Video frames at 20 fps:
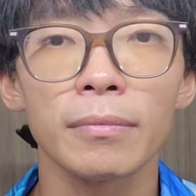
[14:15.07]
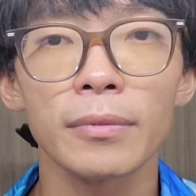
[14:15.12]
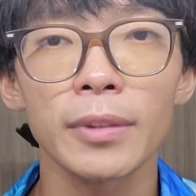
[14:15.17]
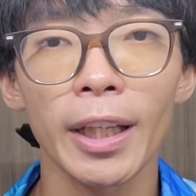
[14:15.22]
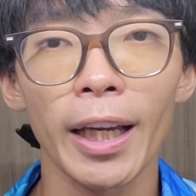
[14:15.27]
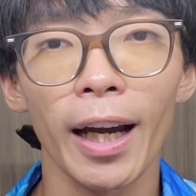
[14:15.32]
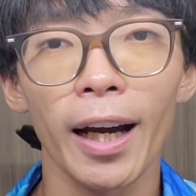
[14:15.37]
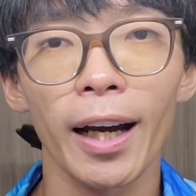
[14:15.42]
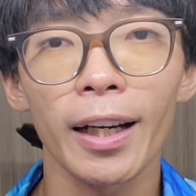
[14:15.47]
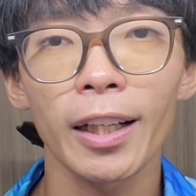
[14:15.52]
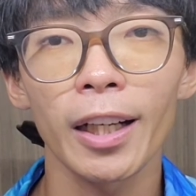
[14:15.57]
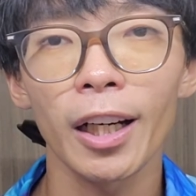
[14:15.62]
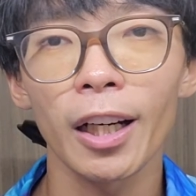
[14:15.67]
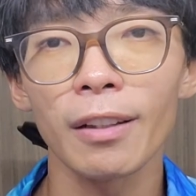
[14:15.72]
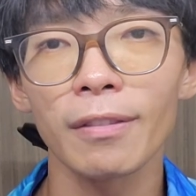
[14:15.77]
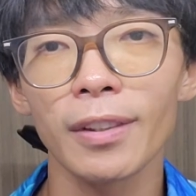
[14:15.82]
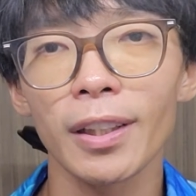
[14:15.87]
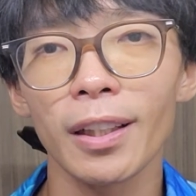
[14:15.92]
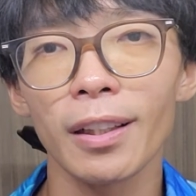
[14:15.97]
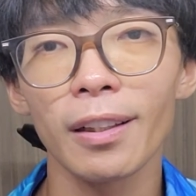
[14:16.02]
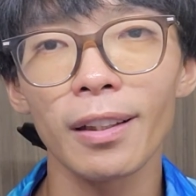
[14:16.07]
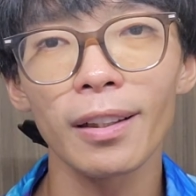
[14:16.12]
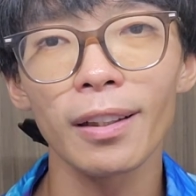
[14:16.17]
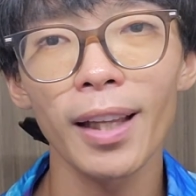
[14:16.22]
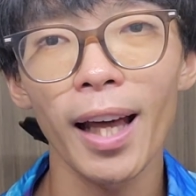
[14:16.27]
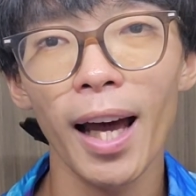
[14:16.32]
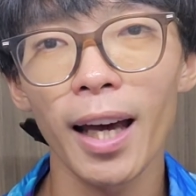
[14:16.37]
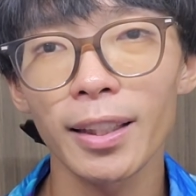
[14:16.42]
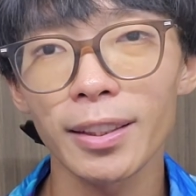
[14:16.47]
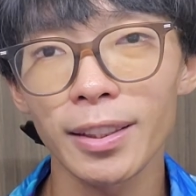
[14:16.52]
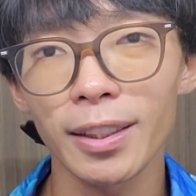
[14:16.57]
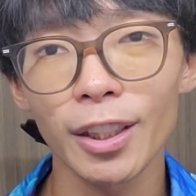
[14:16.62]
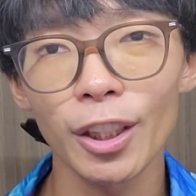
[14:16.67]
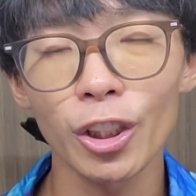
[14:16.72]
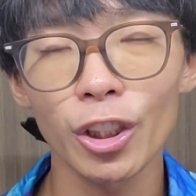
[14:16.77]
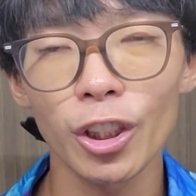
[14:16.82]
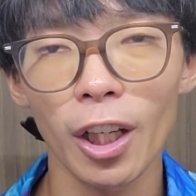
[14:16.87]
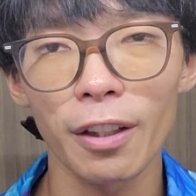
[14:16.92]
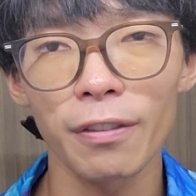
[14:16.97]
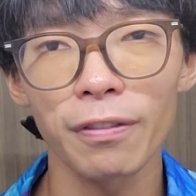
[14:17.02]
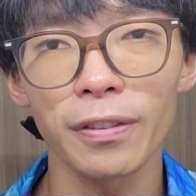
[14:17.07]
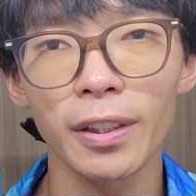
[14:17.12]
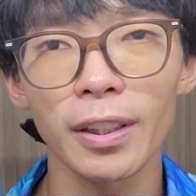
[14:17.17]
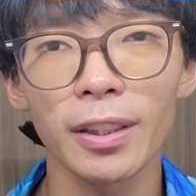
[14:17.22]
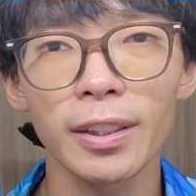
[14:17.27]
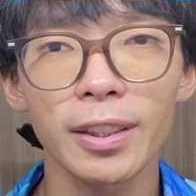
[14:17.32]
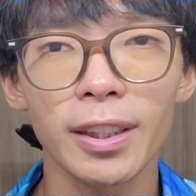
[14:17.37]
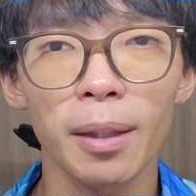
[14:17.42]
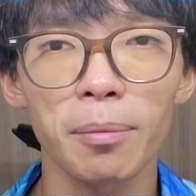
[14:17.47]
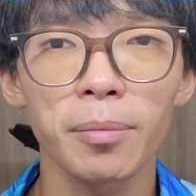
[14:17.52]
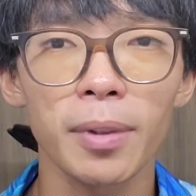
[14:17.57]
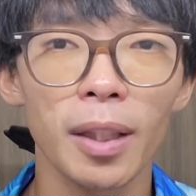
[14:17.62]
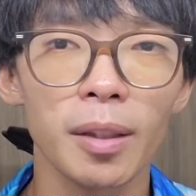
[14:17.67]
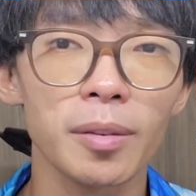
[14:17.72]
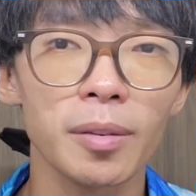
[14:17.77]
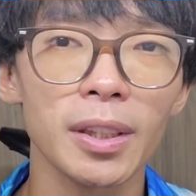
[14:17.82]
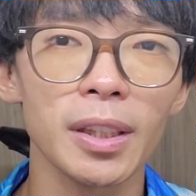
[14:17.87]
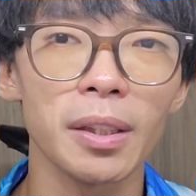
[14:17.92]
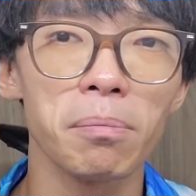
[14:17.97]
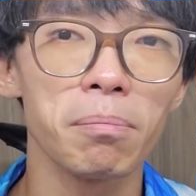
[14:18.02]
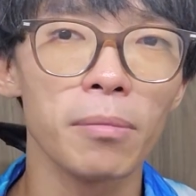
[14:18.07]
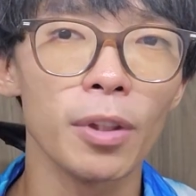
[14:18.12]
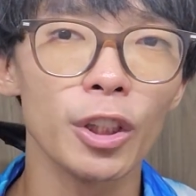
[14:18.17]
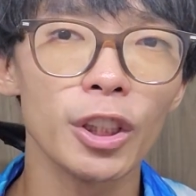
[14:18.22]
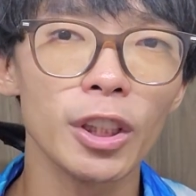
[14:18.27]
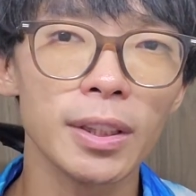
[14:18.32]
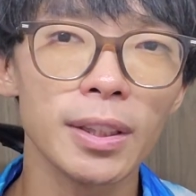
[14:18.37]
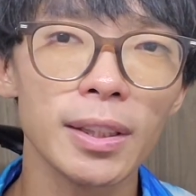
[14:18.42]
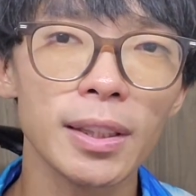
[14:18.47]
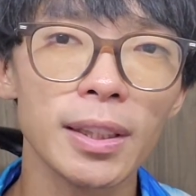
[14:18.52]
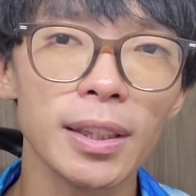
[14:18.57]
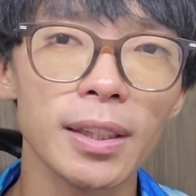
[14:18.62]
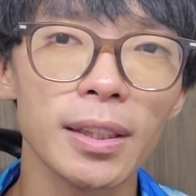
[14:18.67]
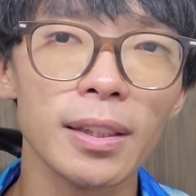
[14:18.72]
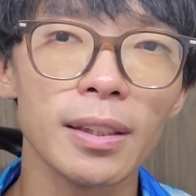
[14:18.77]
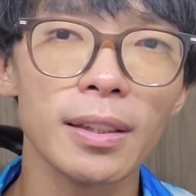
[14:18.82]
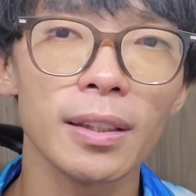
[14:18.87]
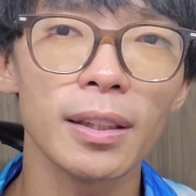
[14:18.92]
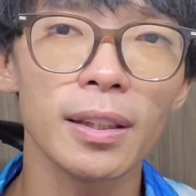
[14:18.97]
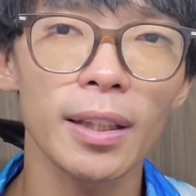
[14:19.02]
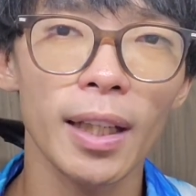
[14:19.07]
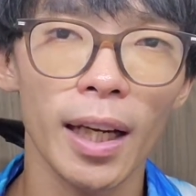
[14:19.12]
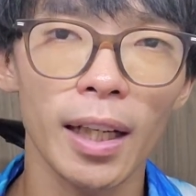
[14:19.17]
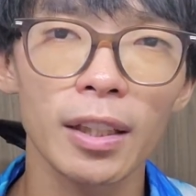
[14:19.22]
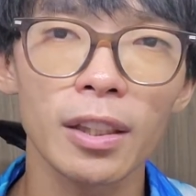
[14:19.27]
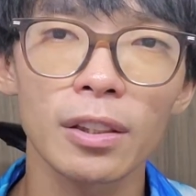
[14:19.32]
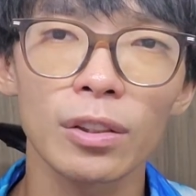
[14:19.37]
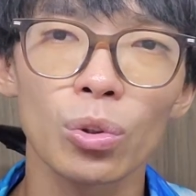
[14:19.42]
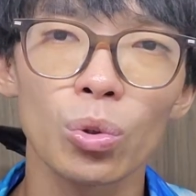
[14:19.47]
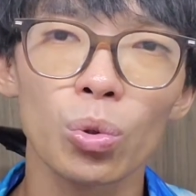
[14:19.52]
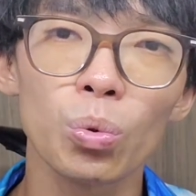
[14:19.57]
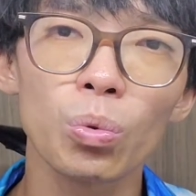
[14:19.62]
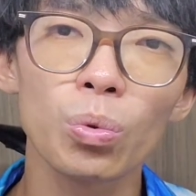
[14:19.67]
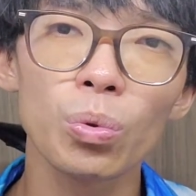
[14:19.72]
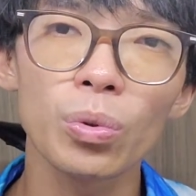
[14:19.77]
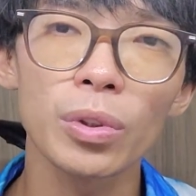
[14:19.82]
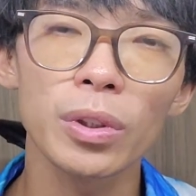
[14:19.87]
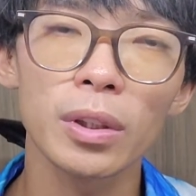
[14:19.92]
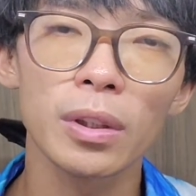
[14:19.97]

They are kind of a last-ditch effort, sometimes emergency kind of tool.